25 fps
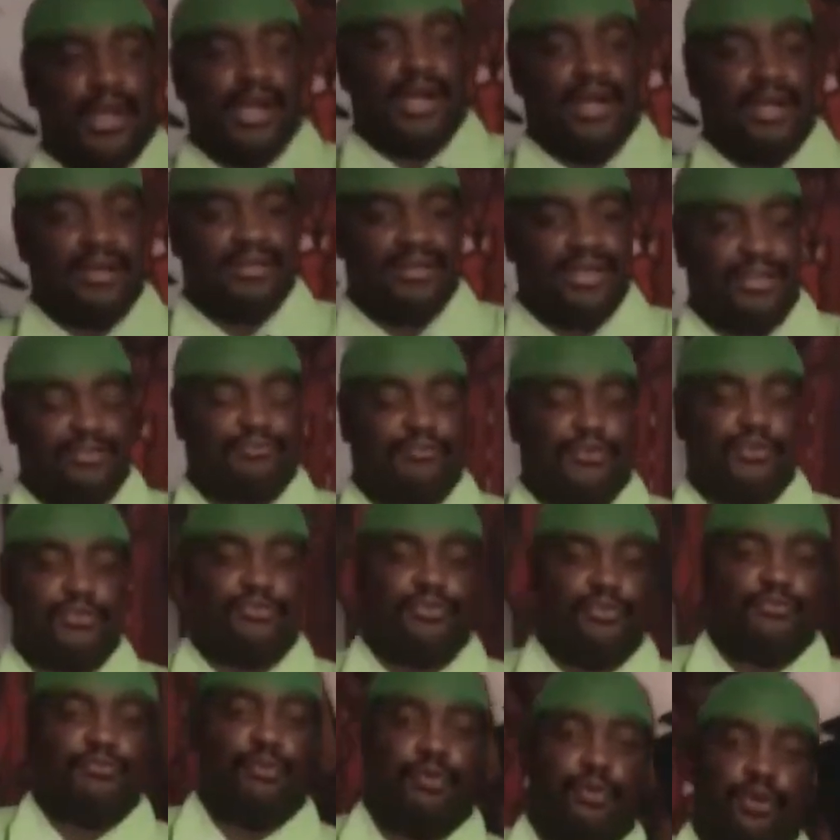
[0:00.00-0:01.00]
All right, let's
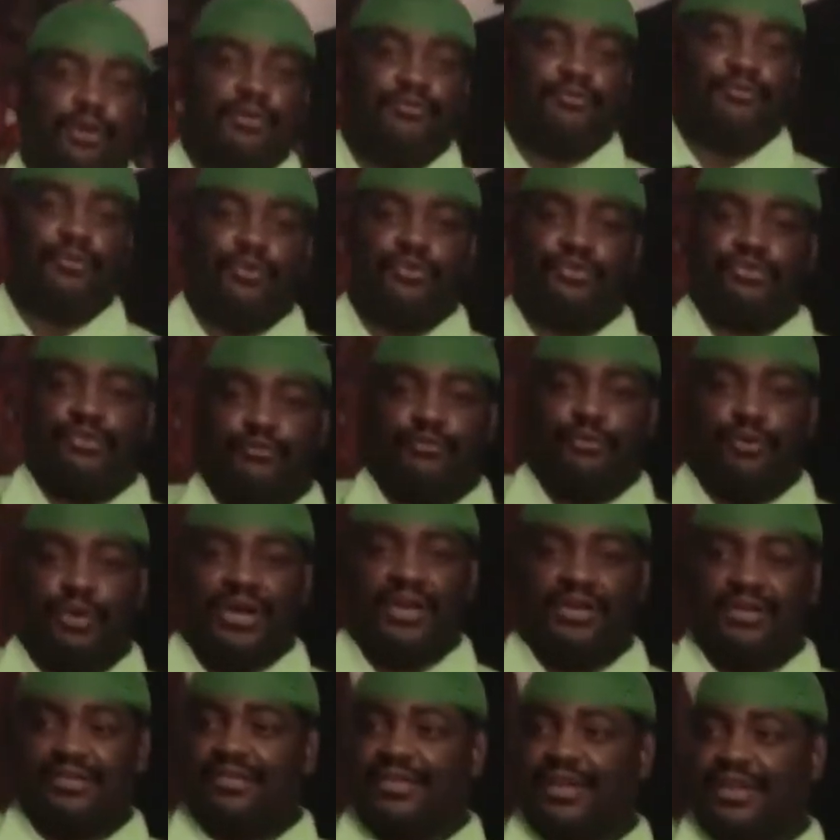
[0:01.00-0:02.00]
first of all
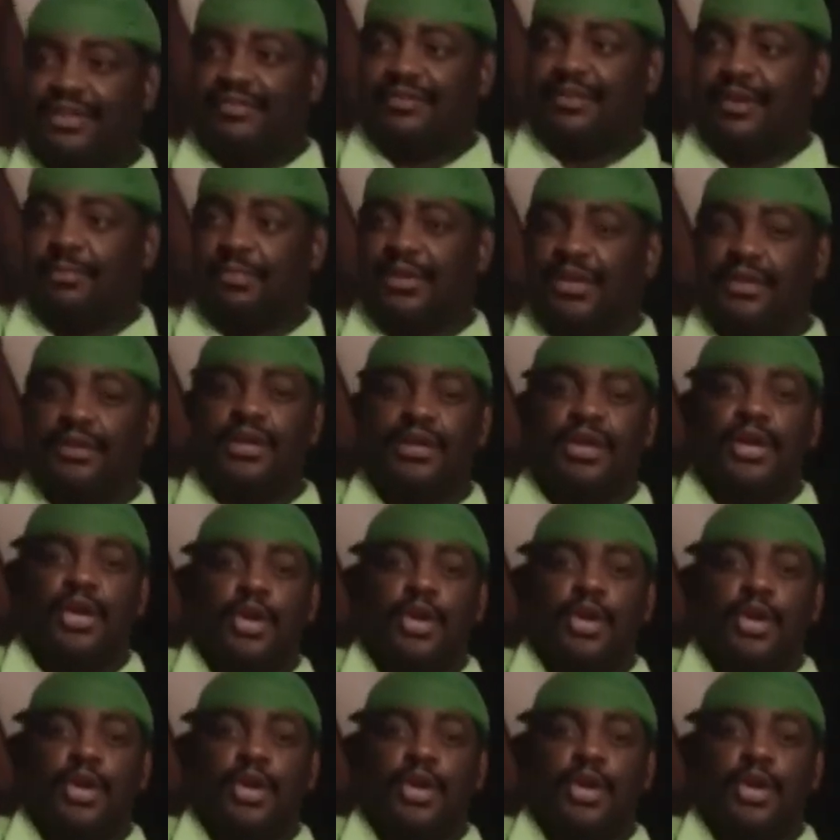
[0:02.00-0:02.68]
understand something.